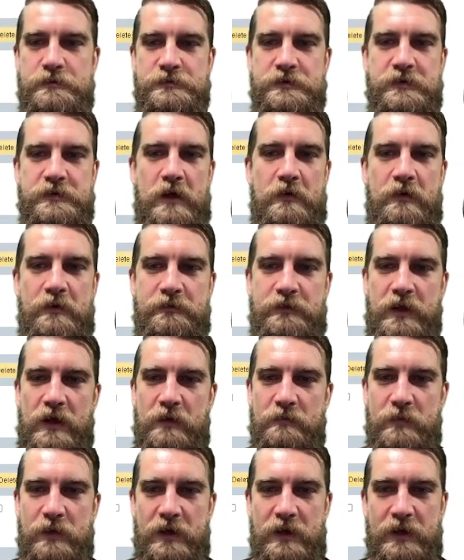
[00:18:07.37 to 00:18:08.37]
So now I've
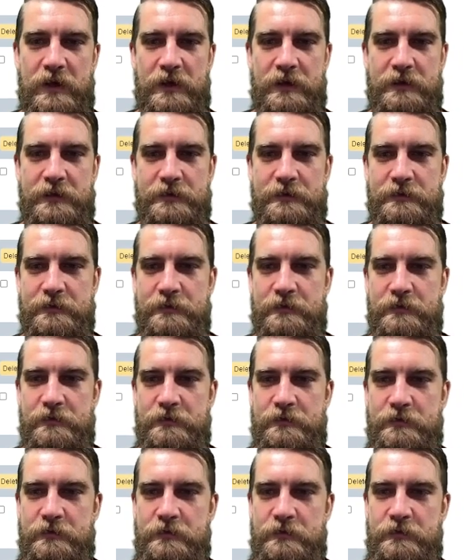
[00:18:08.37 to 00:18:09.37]
got my
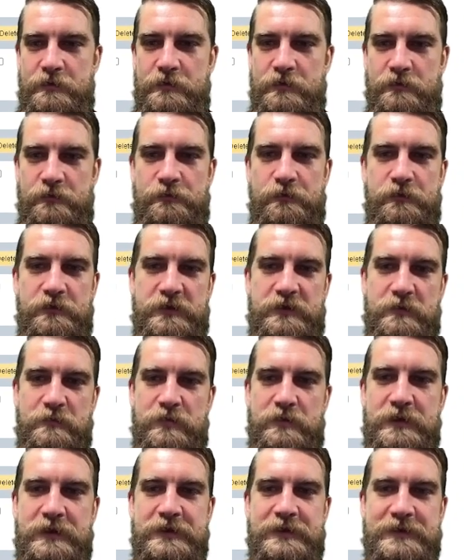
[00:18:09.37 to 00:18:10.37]
fully
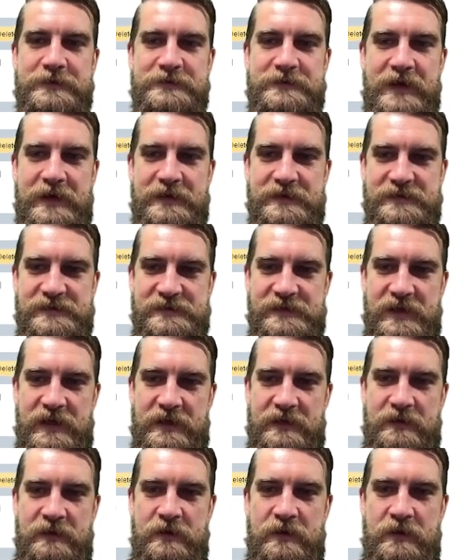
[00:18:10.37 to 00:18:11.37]
completed data
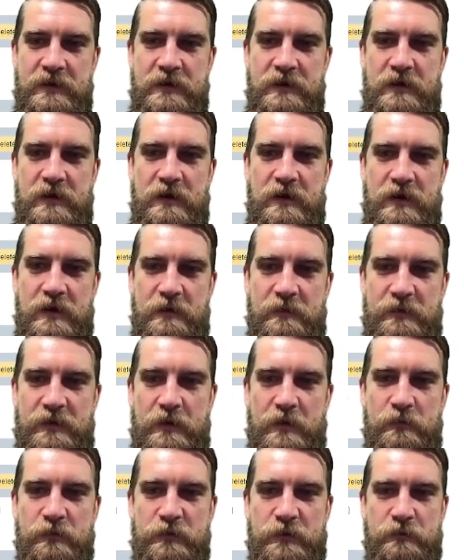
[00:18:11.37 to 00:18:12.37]
set
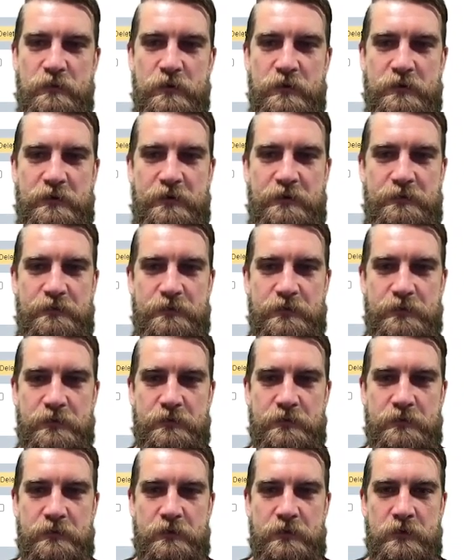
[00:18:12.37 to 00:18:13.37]
that we worked
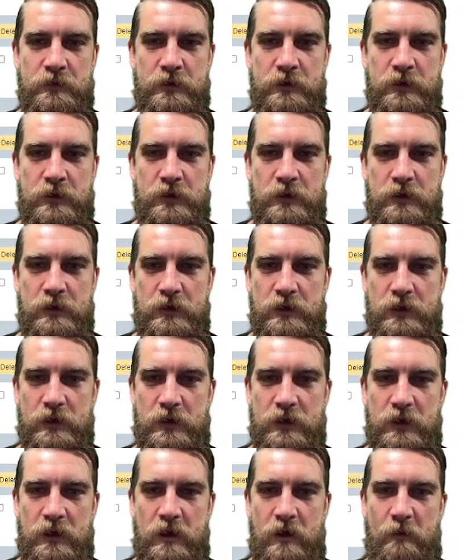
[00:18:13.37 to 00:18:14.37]
through.
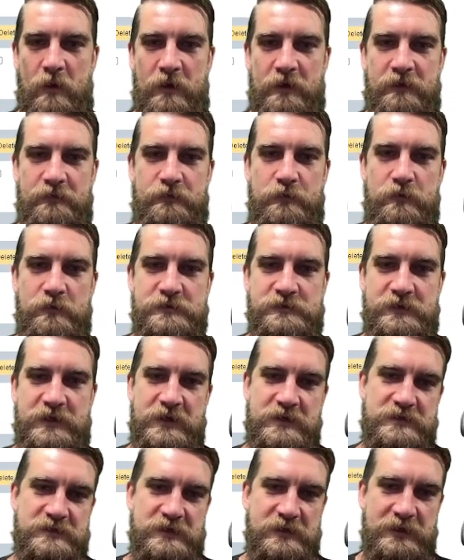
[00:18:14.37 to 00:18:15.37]
I, of course,
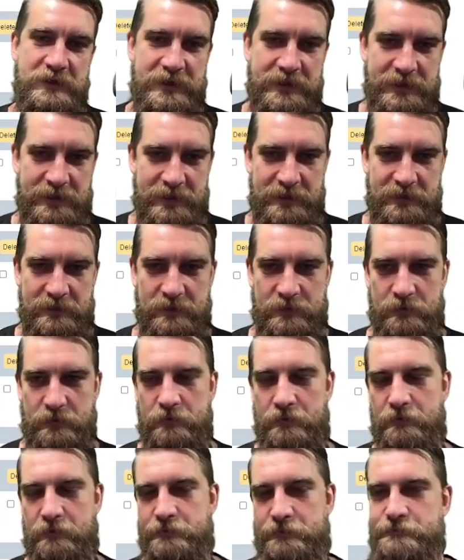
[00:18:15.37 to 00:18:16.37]
can delete it
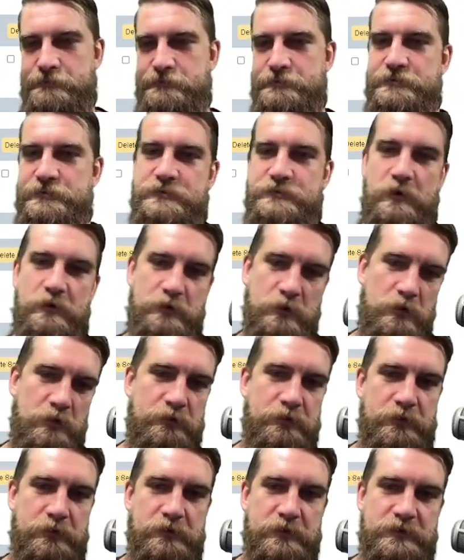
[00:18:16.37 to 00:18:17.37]
or start
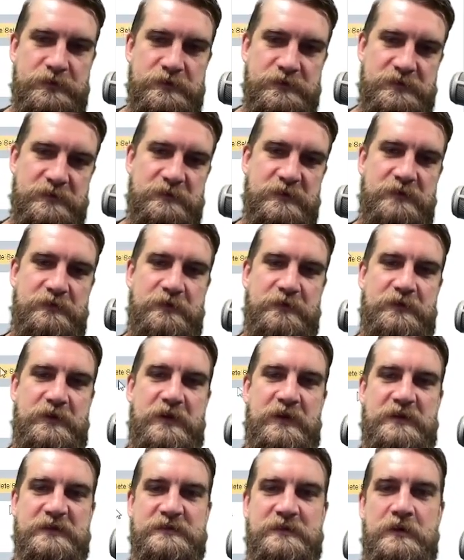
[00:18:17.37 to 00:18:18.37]
over and do some different
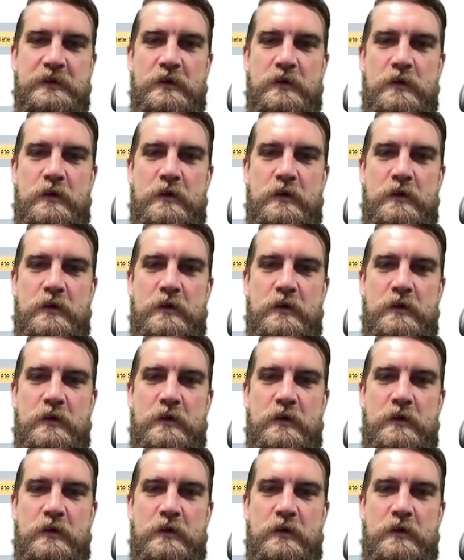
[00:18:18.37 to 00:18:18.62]
things.